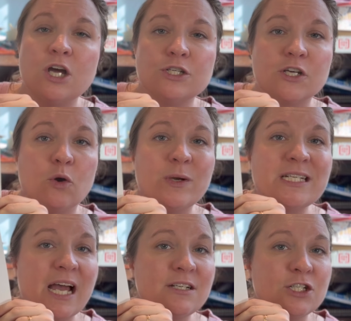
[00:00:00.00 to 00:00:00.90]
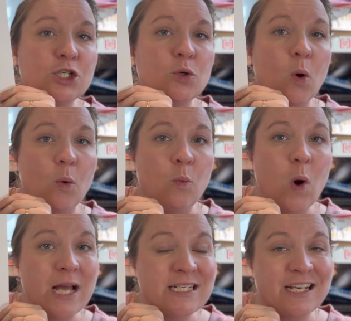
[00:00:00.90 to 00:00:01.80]
So we tend to do
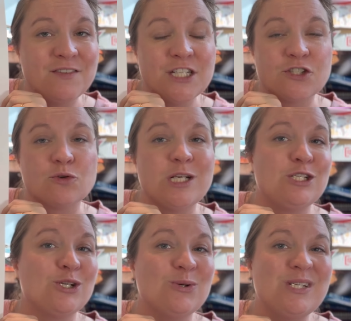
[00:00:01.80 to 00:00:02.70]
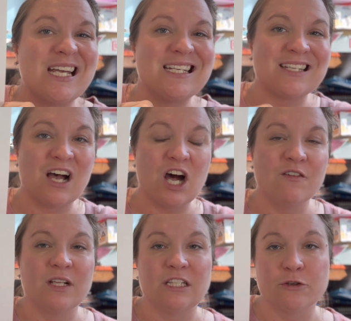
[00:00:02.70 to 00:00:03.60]
1 day of history, 2 days
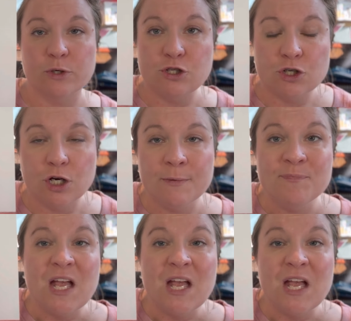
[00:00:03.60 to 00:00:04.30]
of literature.